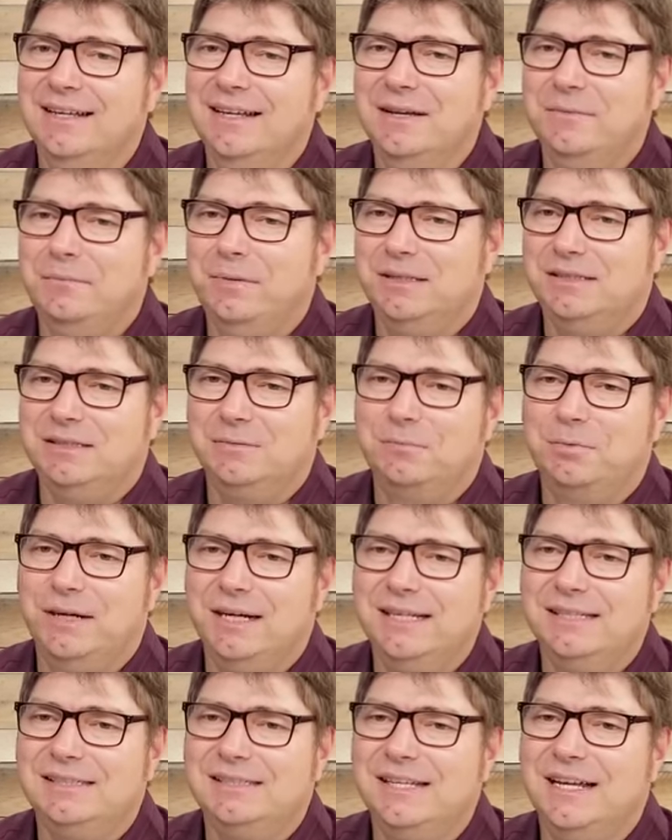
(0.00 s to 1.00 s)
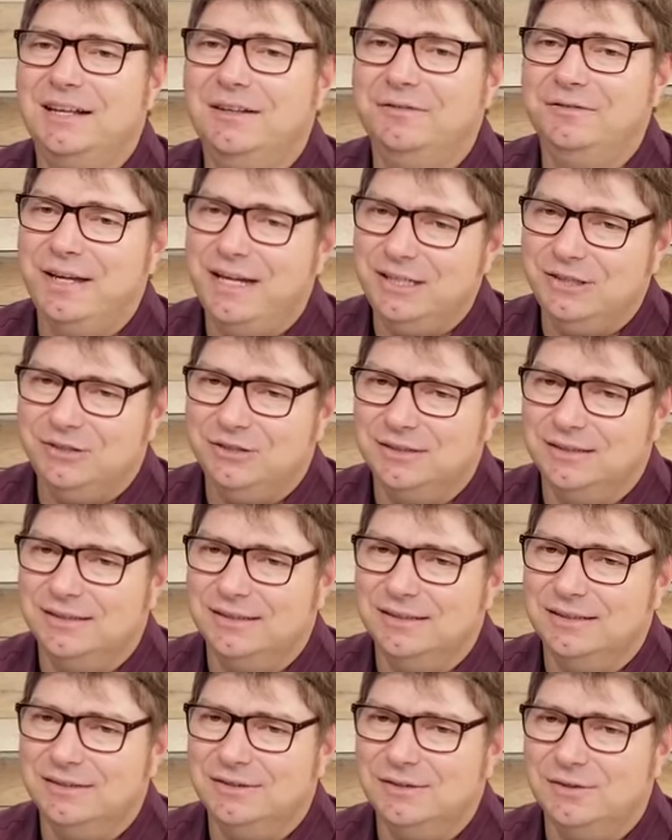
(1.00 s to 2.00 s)
but to bring
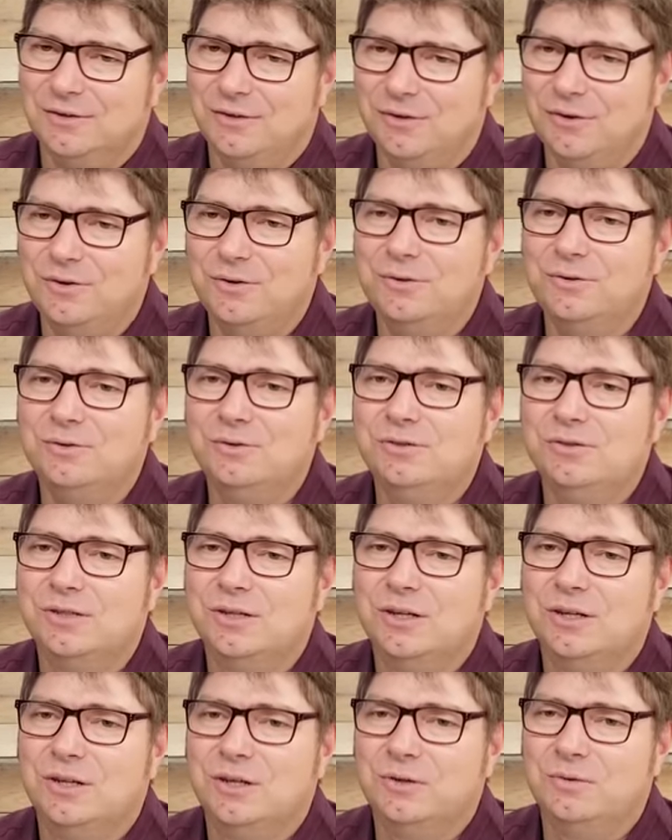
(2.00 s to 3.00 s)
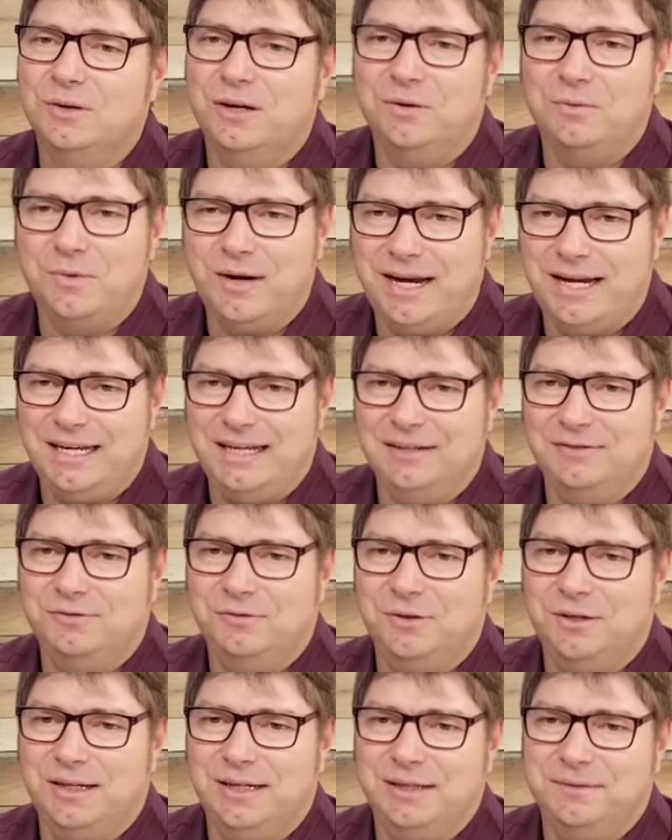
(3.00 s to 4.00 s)
salvation to those who are waiting
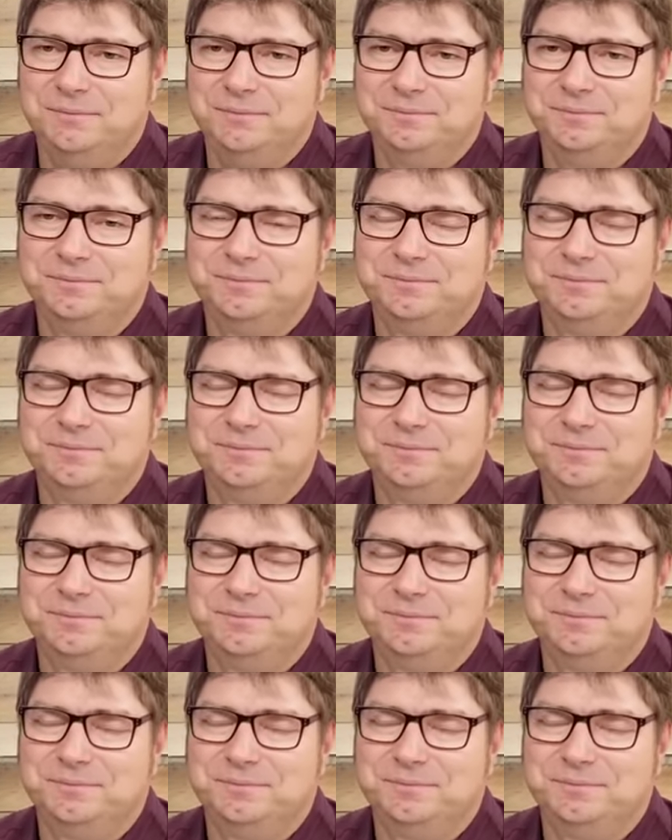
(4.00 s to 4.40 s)
for him.